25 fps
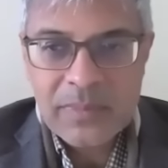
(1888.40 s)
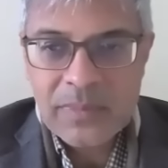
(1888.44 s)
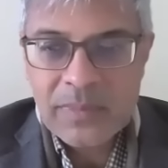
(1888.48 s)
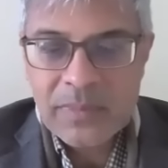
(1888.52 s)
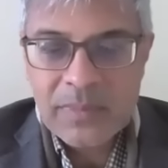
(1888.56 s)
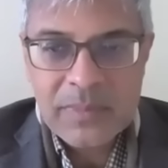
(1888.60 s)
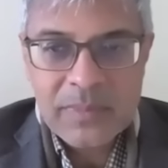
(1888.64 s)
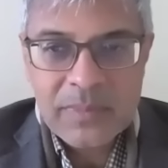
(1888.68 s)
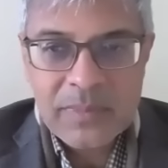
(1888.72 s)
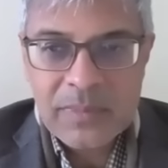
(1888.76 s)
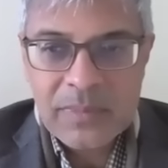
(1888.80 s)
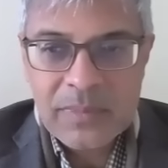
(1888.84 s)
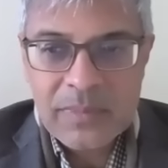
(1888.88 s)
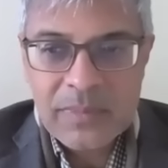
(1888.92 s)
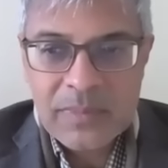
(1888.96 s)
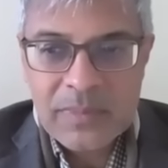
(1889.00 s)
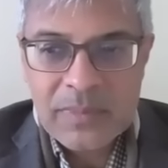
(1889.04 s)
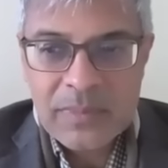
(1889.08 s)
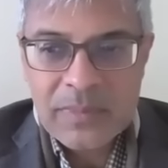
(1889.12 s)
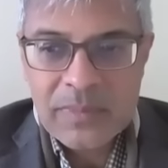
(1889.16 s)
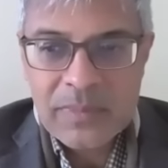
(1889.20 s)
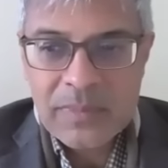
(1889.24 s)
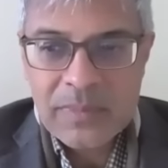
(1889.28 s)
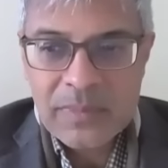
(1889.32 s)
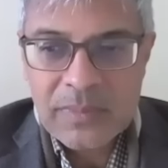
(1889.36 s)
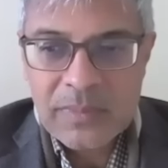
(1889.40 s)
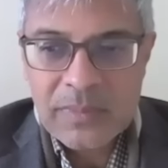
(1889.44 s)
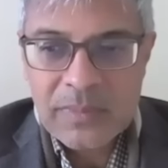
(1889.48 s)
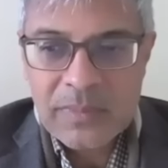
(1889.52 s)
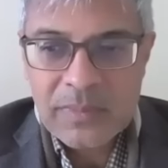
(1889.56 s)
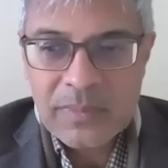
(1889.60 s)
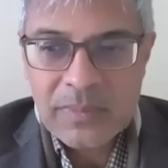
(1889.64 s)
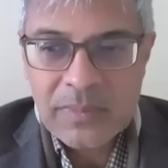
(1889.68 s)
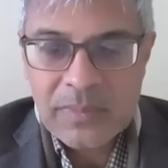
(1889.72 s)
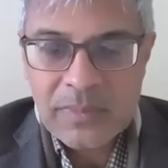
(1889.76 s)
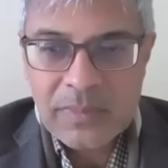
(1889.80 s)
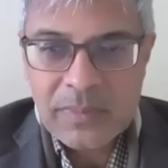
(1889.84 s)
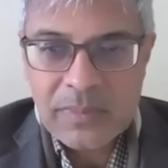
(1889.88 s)

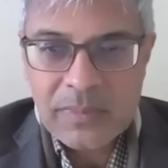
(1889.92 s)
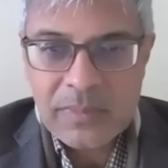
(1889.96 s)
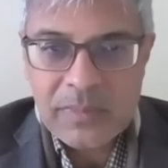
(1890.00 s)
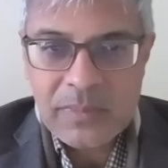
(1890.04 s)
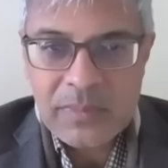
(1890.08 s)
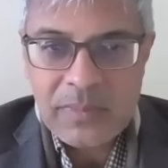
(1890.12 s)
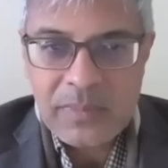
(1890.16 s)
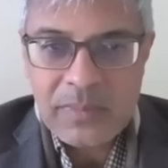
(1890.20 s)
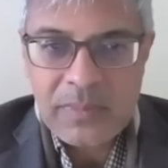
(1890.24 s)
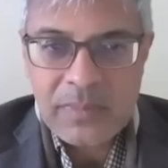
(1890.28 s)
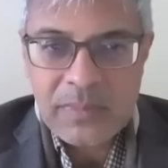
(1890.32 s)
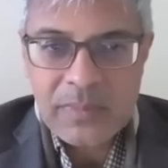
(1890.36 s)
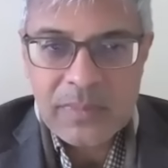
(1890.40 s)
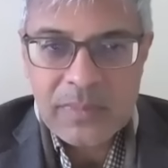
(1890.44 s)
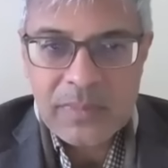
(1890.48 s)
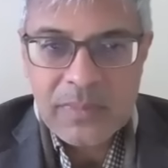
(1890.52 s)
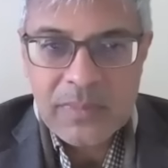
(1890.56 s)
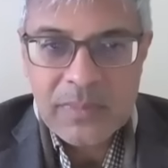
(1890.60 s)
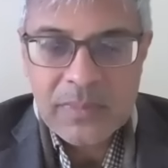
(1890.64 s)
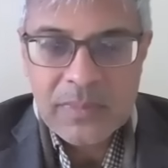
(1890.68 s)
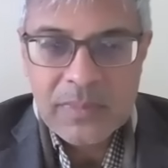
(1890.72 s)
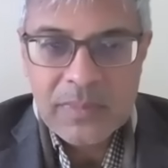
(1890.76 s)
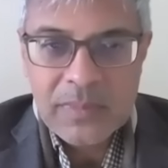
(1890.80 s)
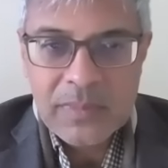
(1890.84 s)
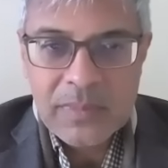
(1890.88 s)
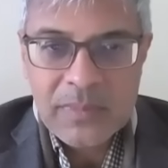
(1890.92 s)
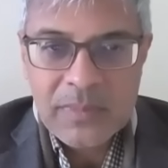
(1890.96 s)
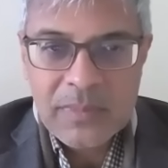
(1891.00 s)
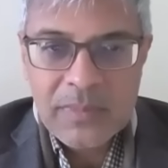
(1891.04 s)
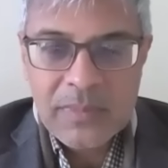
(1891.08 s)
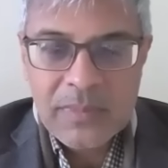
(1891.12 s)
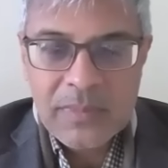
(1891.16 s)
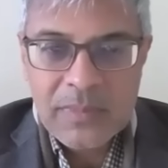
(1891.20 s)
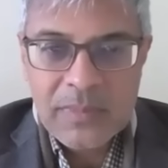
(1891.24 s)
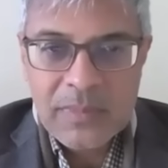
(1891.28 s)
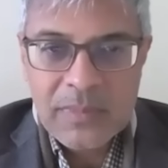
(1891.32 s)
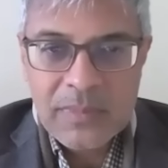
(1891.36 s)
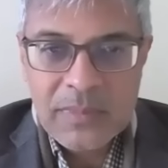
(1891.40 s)

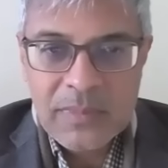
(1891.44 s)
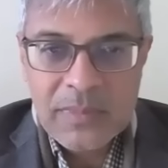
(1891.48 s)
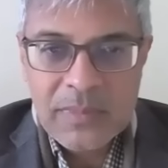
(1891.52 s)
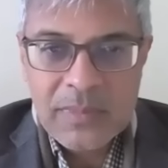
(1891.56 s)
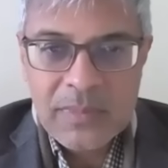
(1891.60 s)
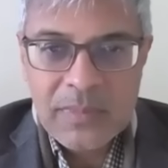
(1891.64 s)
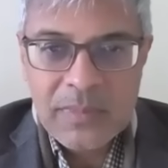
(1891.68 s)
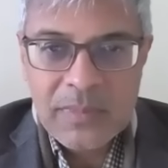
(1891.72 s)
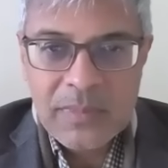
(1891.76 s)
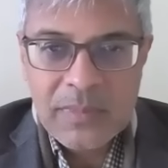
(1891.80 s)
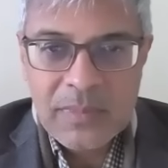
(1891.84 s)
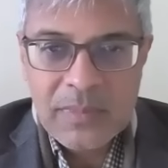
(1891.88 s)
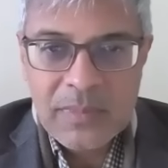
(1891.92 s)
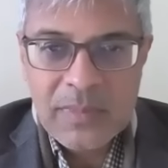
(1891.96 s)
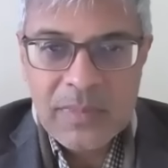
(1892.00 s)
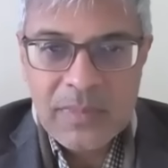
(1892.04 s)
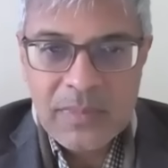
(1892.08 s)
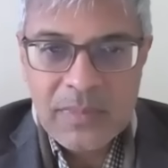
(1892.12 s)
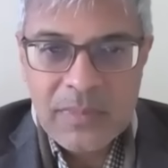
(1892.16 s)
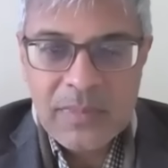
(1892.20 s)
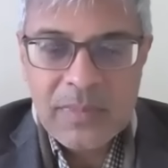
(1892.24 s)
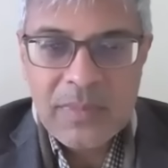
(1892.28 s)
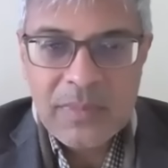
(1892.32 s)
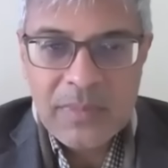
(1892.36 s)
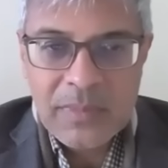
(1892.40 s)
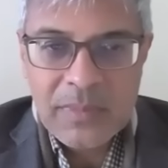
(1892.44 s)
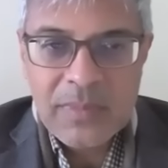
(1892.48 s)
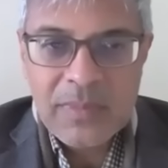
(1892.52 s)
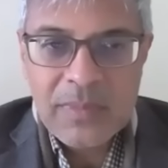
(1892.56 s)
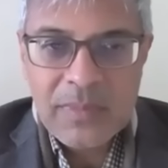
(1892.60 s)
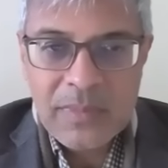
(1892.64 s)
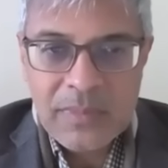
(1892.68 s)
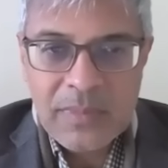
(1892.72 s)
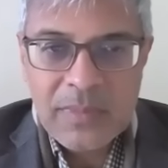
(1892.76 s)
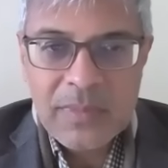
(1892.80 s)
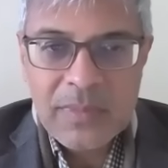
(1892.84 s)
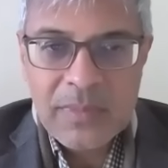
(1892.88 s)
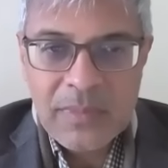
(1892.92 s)

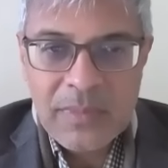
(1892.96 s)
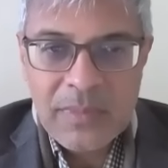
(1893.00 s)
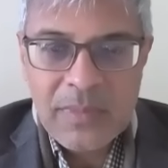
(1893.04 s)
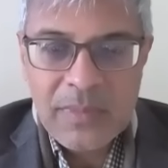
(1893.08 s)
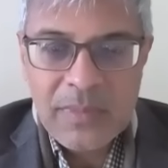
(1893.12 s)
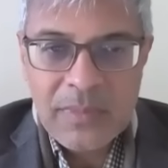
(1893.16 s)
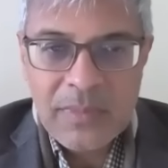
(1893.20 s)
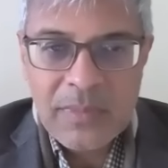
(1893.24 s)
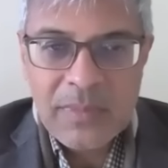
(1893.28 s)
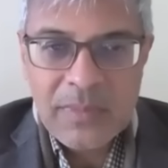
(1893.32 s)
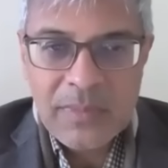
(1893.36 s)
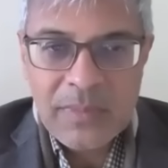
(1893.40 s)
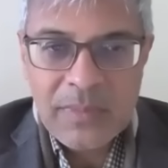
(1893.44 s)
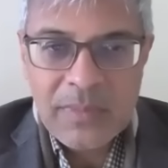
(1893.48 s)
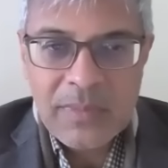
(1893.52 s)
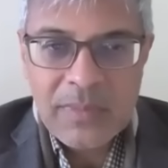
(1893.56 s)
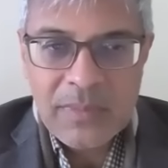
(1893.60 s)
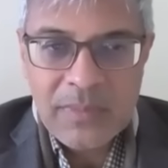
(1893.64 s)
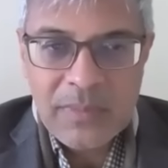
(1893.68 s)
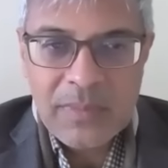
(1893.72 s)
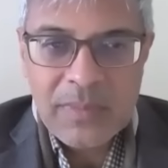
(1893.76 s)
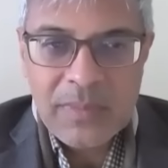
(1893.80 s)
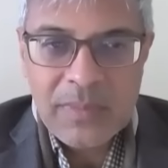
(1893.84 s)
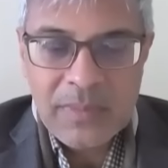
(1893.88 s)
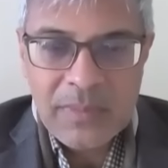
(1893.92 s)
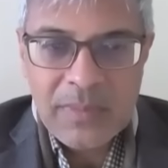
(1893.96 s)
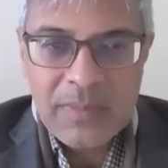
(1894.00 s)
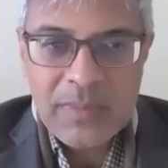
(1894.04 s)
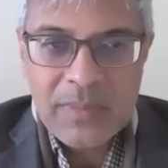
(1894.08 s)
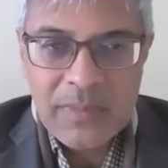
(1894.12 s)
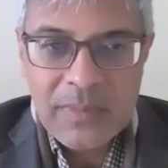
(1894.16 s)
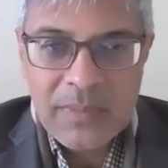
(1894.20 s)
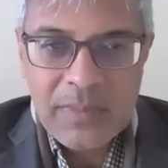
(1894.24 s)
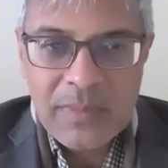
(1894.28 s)
[no speech]